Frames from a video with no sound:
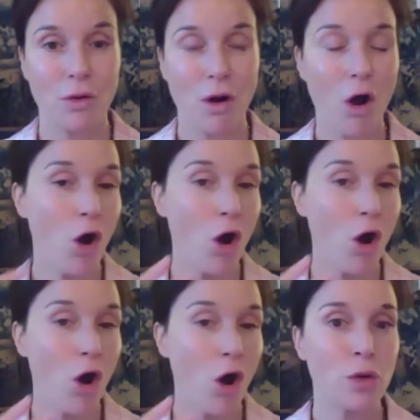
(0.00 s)
Are
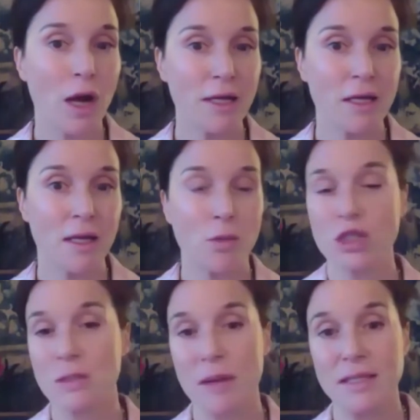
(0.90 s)
you Nike, which
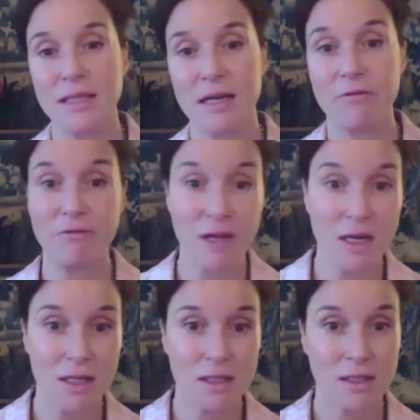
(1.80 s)
is basically
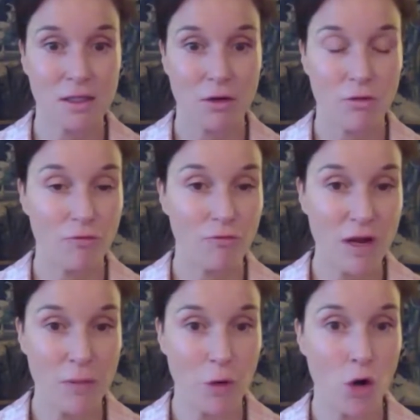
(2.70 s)
fitness,
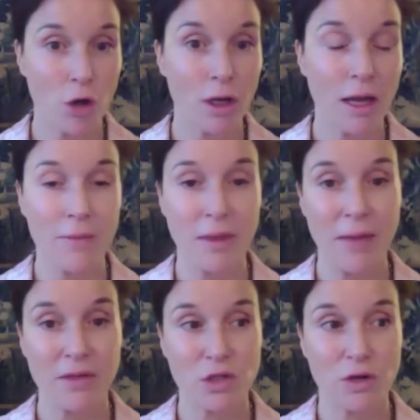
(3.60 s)
Reebok,
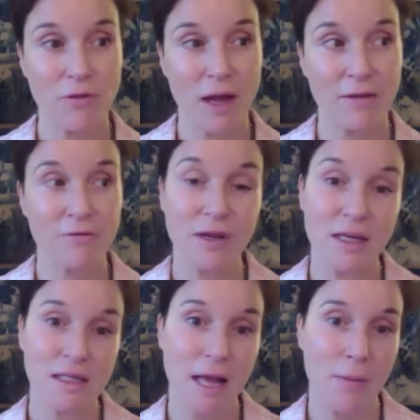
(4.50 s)
and the sort of like
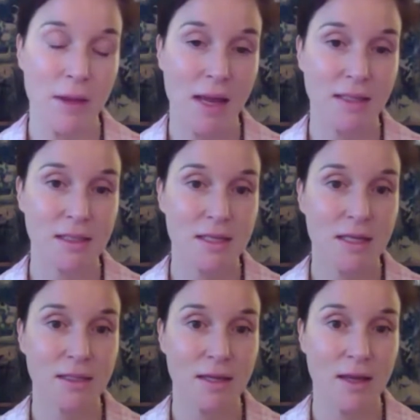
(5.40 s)
fitness campaigns and
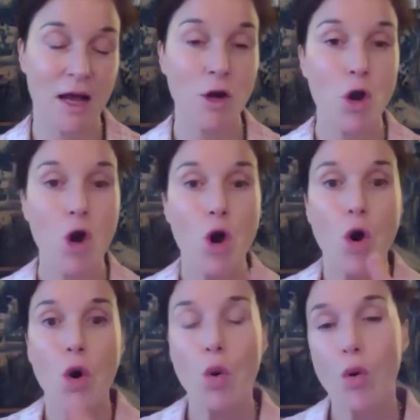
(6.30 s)
things like that?
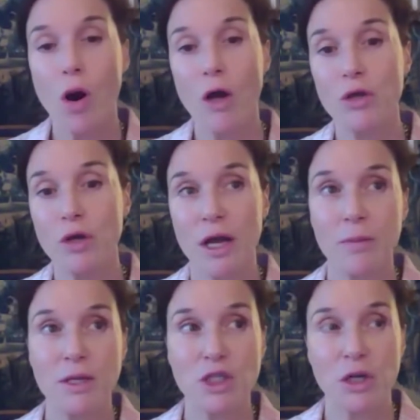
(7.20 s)
Or are you going to
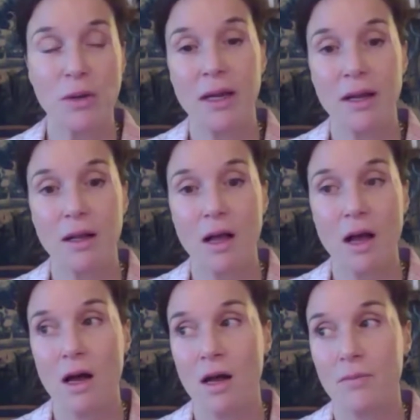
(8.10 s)
be doing
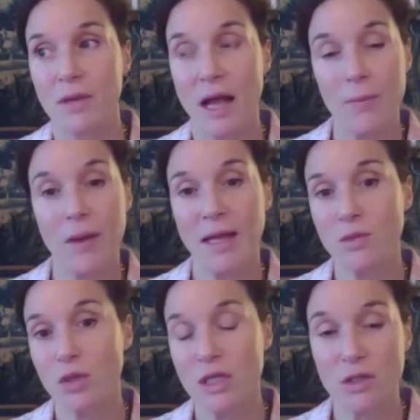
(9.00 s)
campaigns
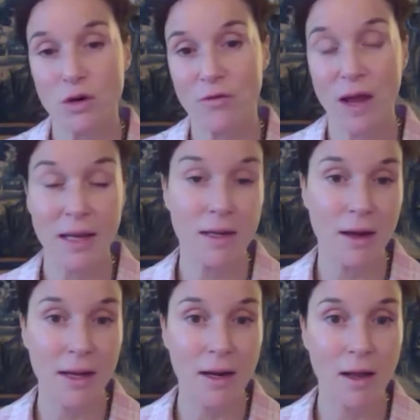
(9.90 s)
which are sort of like
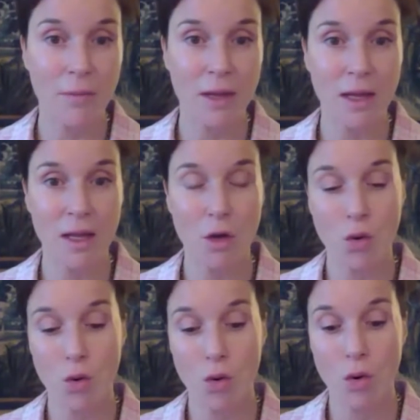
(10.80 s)
nightclubby,
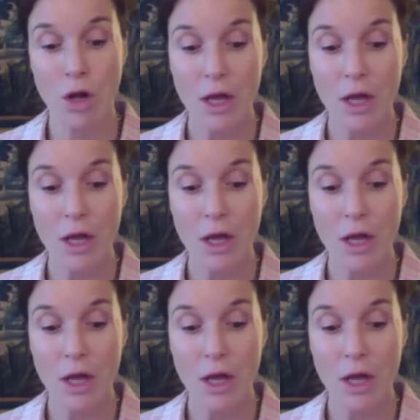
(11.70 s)
or,